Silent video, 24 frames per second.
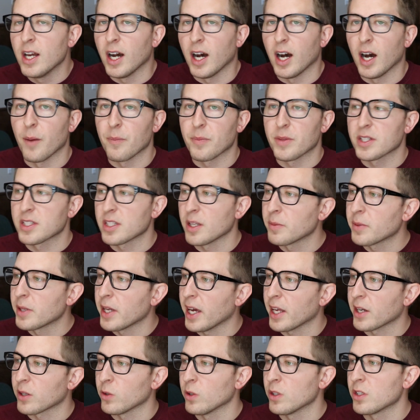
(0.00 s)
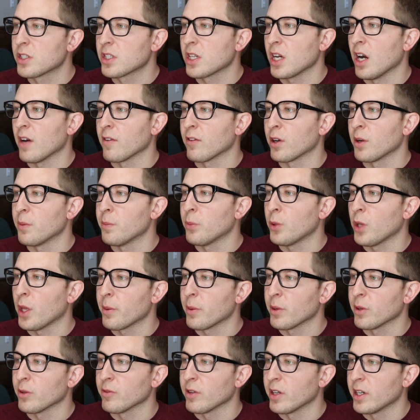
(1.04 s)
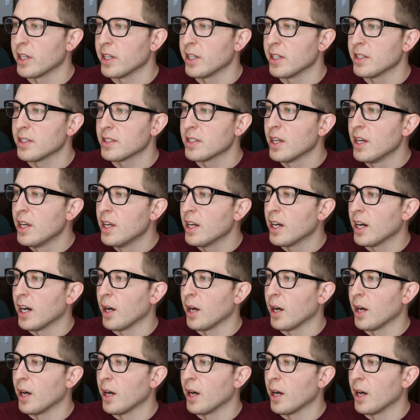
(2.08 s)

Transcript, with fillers: Uh, the subcategories cover employment rate,